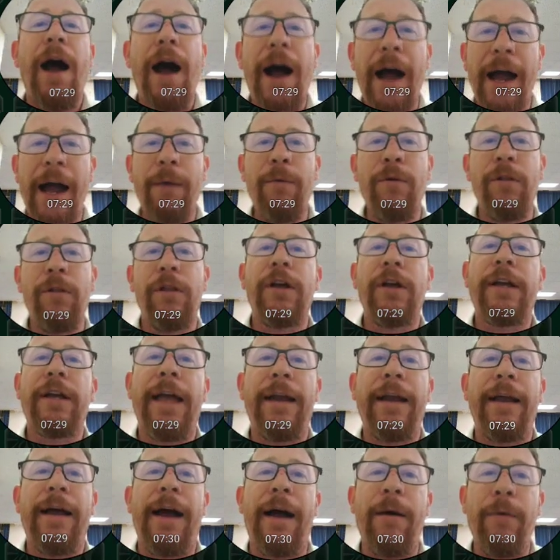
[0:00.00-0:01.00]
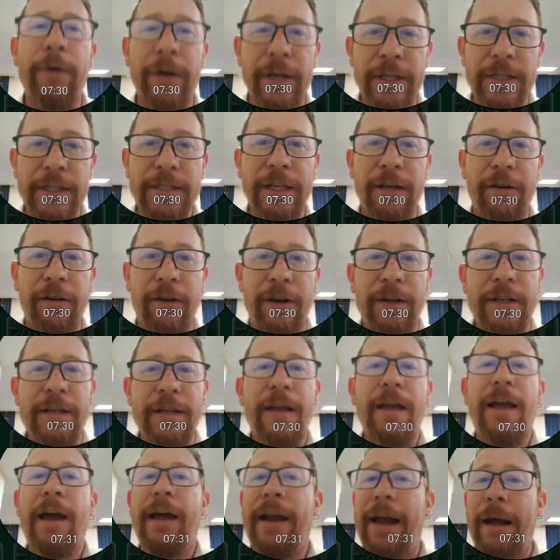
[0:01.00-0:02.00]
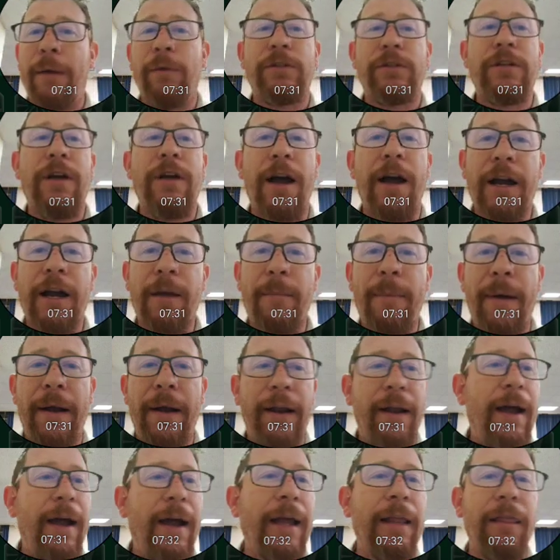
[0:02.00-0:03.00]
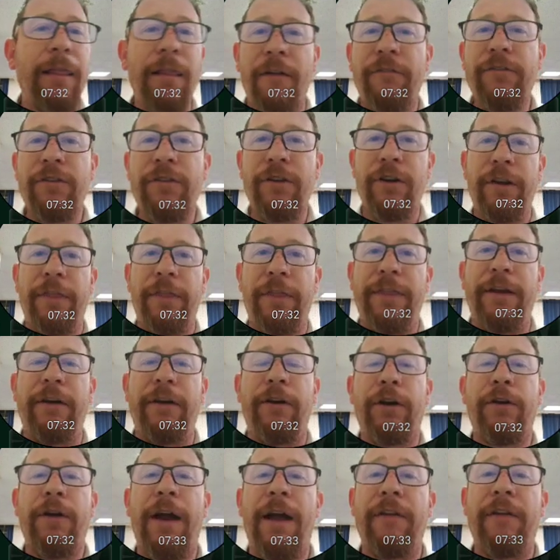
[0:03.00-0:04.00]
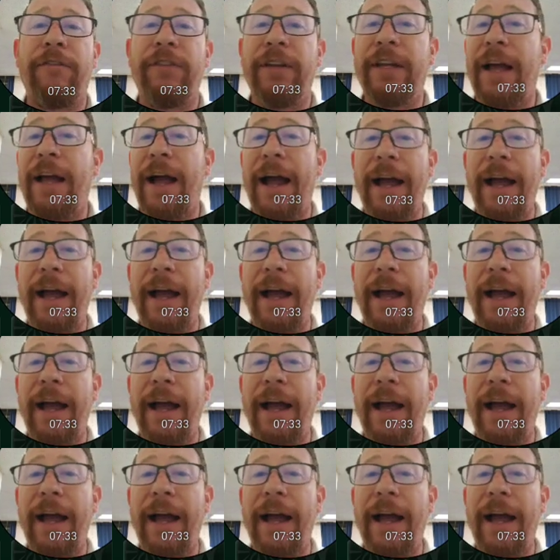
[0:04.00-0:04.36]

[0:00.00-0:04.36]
I will look at it, I will consider it, and I will talk about it. I love theory crafting.